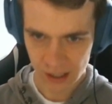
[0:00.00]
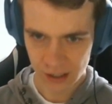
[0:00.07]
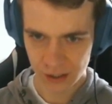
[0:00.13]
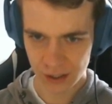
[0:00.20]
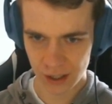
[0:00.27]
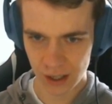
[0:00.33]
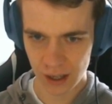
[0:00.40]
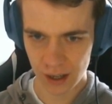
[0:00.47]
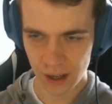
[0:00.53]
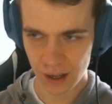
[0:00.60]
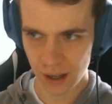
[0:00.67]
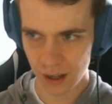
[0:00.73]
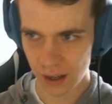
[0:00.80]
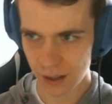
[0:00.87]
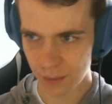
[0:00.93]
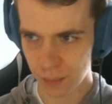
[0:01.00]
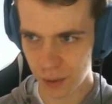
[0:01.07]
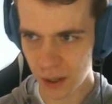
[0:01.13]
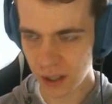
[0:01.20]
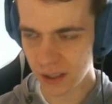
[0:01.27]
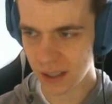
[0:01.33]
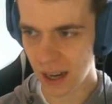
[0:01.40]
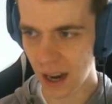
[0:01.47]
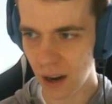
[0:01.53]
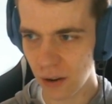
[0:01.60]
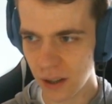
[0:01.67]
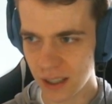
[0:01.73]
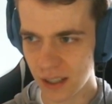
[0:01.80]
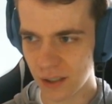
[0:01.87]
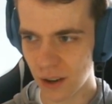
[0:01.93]
But how
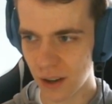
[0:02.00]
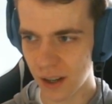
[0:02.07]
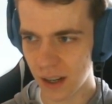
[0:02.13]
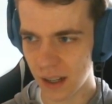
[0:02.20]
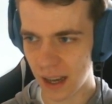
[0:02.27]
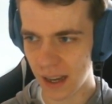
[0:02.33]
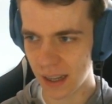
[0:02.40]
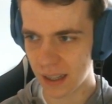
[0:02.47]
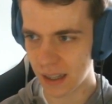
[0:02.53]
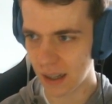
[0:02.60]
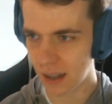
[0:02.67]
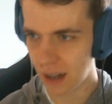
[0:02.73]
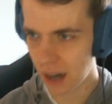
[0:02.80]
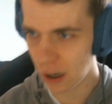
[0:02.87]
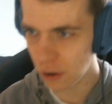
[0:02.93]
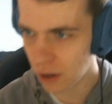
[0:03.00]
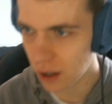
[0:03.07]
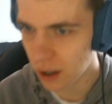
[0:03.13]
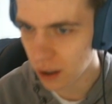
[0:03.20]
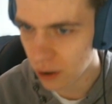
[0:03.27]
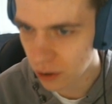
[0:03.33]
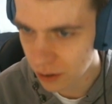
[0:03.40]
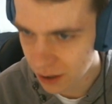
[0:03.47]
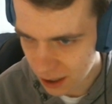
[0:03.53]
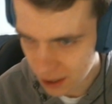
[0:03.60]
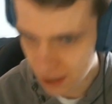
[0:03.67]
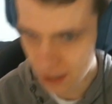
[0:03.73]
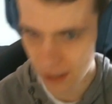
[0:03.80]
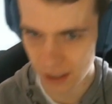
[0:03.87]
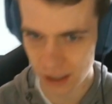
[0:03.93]
is it gonna how
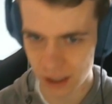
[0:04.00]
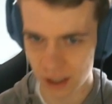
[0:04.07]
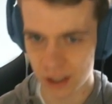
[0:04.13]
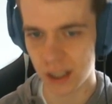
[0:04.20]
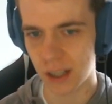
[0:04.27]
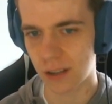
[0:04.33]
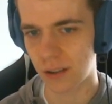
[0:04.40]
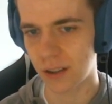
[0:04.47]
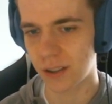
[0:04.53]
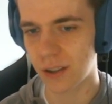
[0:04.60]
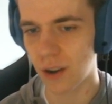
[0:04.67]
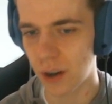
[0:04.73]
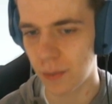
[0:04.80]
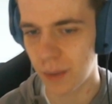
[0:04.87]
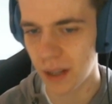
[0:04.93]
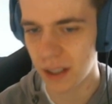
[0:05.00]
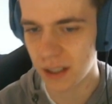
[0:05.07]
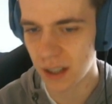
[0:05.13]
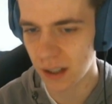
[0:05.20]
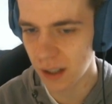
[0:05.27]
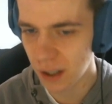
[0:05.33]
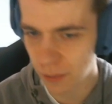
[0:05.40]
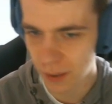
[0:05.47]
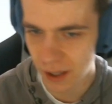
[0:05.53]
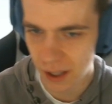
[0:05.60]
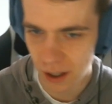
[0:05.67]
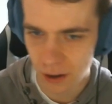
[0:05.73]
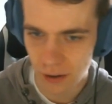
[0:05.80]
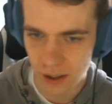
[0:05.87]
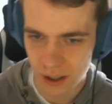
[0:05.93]
consistent is the secret gonna be is a little bit
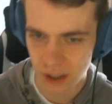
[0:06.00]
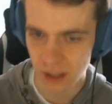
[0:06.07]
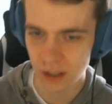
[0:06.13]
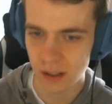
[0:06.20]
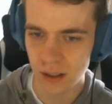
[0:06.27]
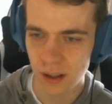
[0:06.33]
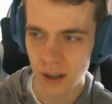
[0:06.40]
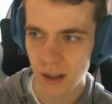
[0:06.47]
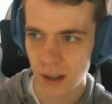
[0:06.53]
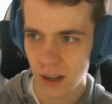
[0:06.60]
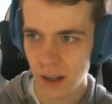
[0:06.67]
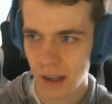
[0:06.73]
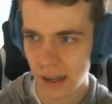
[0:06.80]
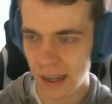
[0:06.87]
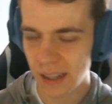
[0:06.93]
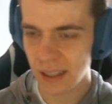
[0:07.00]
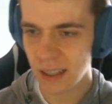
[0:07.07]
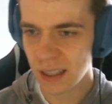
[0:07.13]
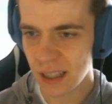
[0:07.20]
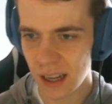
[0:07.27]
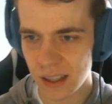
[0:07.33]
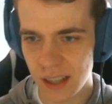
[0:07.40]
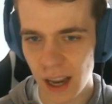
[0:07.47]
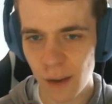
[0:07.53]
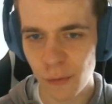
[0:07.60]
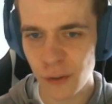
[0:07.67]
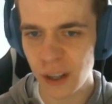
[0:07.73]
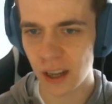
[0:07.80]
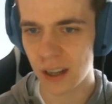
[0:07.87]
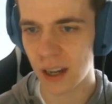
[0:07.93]
the question. It is
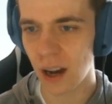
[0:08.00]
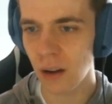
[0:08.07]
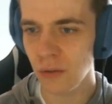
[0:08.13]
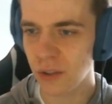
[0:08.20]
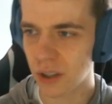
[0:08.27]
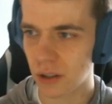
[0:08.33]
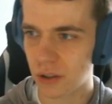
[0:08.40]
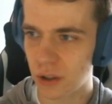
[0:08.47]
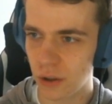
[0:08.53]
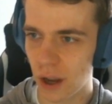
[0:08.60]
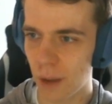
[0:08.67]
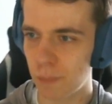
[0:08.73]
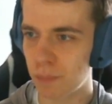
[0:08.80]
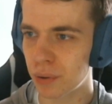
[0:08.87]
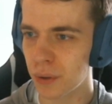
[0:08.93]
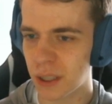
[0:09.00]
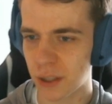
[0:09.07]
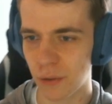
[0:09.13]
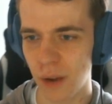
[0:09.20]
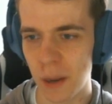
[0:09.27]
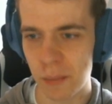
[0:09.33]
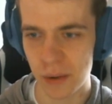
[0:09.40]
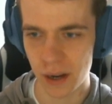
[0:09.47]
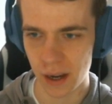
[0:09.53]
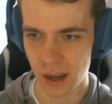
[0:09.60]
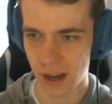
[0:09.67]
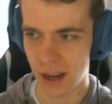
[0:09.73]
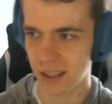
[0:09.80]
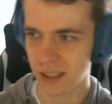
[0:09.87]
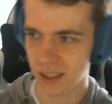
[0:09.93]
definitely a counter to the priest weapon,
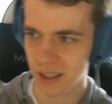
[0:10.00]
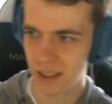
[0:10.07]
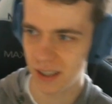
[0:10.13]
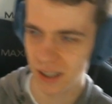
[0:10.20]
guys.